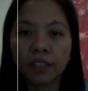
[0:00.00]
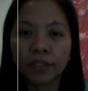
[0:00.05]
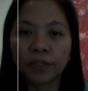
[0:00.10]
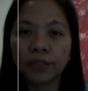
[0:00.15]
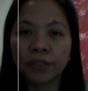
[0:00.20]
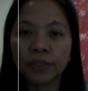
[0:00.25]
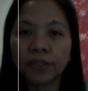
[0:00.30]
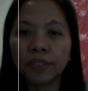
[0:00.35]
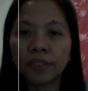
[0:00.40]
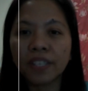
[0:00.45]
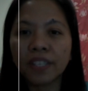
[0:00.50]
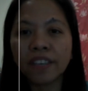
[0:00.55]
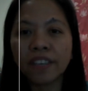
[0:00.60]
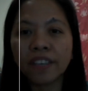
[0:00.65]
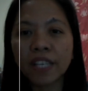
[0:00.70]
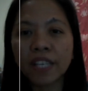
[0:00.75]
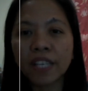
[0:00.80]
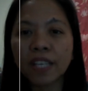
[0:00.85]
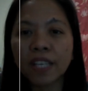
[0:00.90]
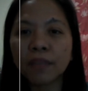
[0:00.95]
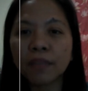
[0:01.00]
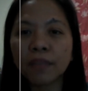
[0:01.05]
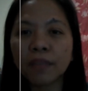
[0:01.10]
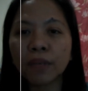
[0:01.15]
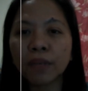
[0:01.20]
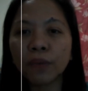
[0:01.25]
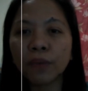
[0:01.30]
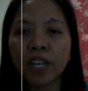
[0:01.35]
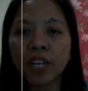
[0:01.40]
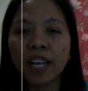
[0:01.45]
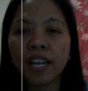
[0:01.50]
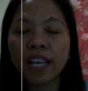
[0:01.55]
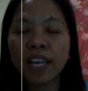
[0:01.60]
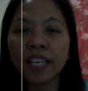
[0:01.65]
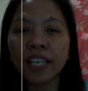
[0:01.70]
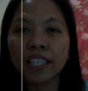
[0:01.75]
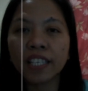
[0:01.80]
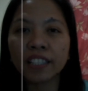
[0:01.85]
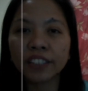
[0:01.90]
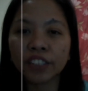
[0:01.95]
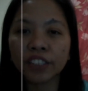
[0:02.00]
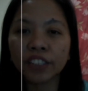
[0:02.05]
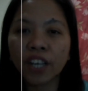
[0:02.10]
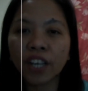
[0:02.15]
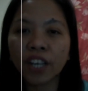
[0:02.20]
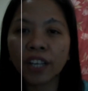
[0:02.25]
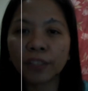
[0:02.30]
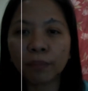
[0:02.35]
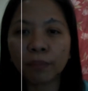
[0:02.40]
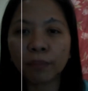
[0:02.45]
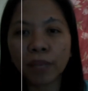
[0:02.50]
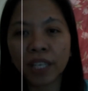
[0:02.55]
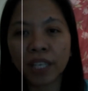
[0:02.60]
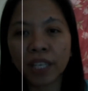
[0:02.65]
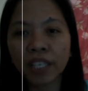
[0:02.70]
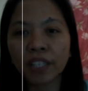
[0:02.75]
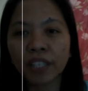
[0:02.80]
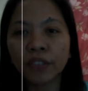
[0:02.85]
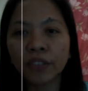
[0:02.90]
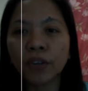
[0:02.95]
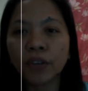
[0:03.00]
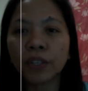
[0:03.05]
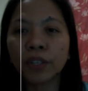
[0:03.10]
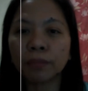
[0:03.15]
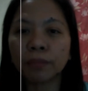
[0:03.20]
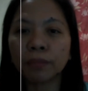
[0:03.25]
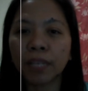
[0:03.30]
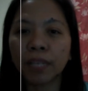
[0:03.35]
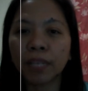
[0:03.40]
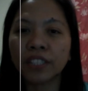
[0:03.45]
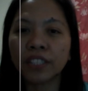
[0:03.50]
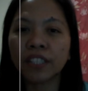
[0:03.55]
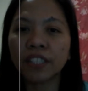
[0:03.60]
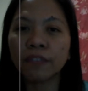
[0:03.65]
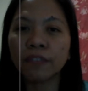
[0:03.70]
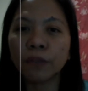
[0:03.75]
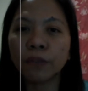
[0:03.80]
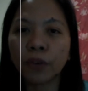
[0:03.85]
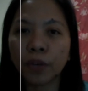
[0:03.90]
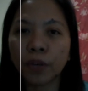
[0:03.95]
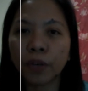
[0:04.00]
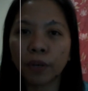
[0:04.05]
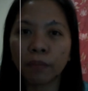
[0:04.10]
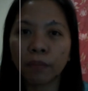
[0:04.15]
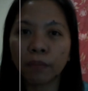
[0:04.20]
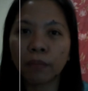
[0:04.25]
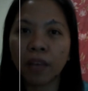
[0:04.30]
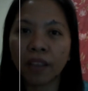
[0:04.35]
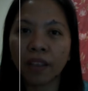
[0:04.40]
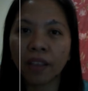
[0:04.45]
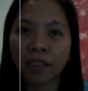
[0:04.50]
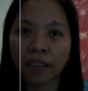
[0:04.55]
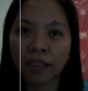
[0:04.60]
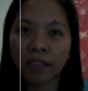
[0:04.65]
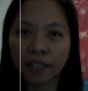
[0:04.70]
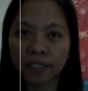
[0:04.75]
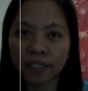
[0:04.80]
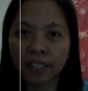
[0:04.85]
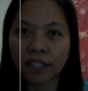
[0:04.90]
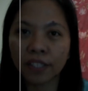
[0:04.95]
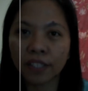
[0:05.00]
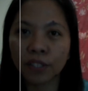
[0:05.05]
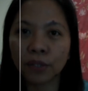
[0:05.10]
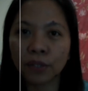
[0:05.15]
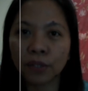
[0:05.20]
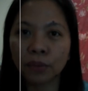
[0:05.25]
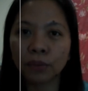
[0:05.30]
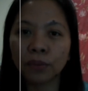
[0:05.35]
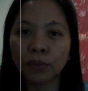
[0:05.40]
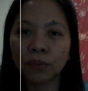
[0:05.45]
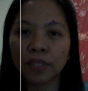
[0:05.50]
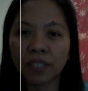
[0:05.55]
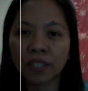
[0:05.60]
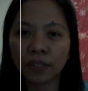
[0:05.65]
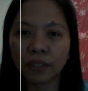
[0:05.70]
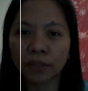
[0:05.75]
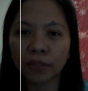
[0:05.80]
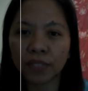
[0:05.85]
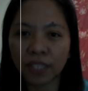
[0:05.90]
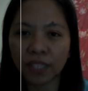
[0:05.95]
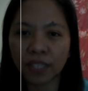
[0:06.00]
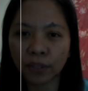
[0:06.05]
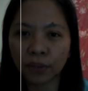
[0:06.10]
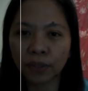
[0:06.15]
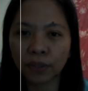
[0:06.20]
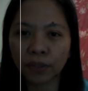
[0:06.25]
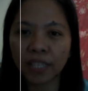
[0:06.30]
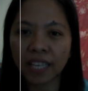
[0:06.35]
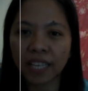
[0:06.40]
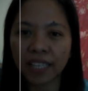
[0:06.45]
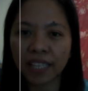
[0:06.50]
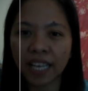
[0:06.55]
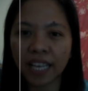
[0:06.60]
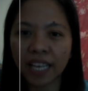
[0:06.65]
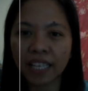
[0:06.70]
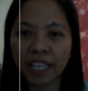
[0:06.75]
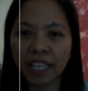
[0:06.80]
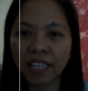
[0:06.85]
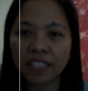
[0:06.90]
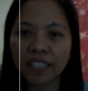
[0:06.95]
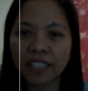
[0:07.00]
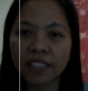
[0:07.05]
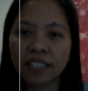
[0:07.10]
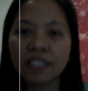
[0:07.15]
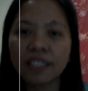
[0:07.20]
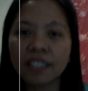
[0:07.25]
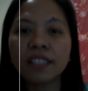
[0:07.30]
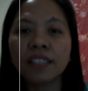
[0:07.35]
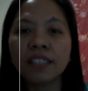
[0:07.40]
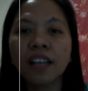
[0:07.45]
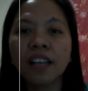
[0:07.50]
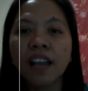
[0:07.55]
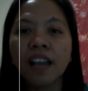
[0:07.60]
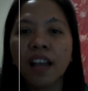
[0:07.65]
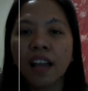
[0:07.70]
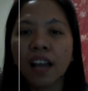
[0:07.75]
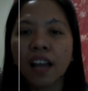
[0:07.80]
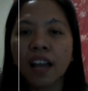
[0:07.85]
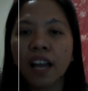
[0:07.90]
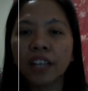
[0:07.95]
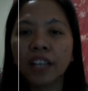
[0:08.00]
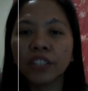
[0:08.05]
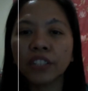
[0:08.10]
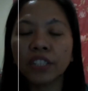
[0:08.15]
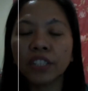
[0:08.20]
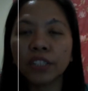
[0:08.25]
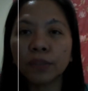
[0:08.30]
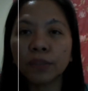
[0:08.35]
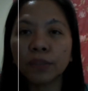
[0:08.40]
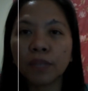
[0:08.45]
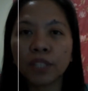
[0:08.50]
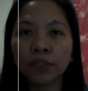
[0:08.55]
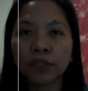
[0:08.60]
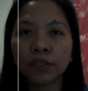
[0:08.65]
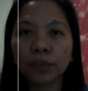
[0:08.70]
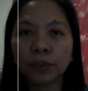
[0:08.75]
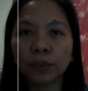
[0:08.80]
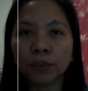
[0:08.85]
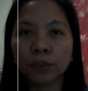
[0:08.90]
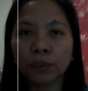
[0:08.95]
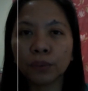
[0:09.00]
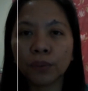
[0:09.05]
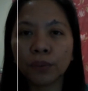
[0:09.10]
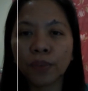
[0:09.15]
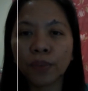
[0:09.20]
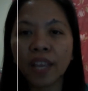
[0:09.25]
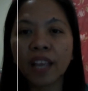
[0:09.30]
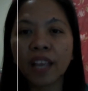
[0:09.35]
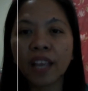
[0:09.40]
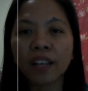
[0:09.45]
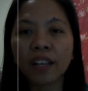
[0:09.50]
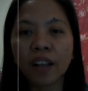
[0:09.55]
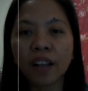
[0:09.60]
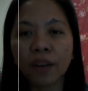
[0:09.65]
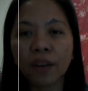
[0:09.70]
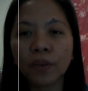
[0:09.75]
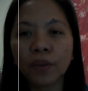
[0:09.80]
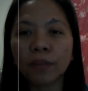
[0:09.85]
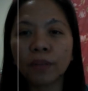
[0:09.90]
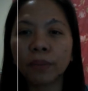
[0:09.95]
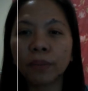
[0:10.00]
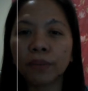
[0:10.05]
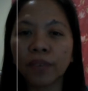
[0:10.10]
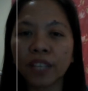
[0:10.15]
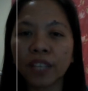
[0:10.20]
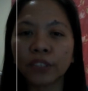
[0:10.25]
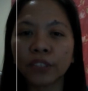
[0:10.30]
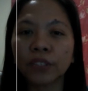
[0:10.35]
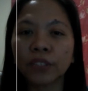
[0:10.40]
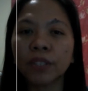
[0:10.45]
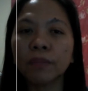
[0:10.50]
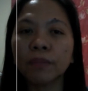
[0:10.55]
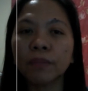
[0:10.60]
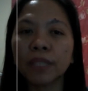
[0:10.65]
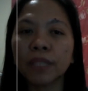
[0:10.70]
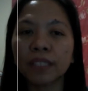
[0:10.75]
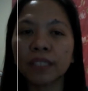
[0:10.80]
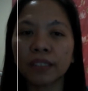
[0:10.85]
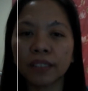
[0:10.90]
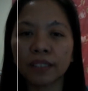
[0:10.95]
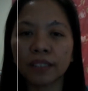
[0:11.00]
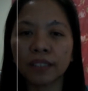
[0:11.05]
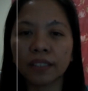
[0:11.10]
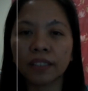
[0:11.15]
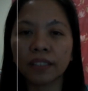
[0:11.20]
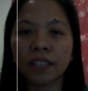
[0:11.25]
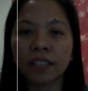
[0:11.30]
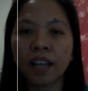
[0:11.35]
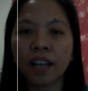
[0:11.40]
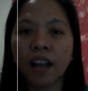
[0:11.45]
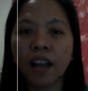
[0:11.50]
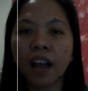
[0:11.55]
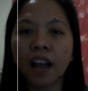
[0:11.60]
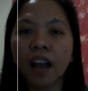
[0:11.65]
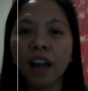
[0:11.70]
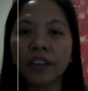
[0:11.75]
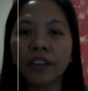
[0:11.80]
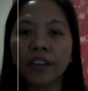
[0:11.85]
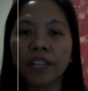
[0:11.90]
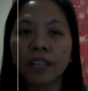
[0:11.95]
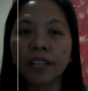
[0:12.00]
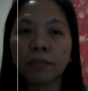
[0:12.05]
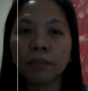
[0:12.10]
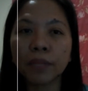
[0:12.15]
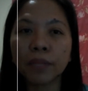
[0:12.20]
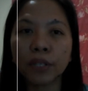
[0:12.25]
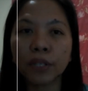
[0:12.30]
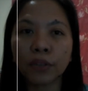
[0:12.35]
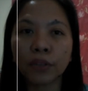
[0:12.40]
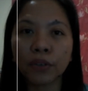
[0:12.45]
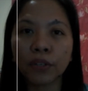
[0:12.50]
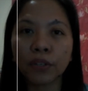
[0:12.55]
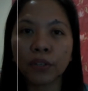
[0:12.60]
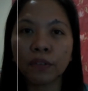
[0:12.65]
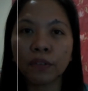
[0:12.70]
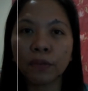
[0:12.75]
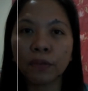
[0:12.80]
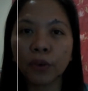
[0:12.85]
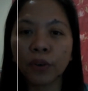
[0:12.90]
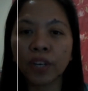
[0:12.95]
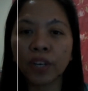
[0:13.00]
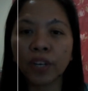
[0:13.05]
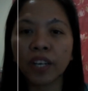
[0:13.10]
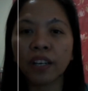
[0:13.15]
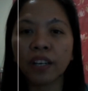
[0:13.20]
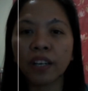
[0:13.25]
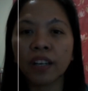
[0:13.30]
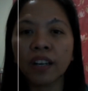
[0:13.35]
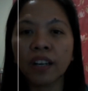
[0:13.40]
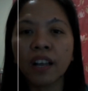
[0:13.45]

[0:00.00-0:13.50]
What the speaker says: Good evening. Before I start my course project for Math 6200 Data Analysis, I just want to thank our professor, Mr. Ariel Pion, for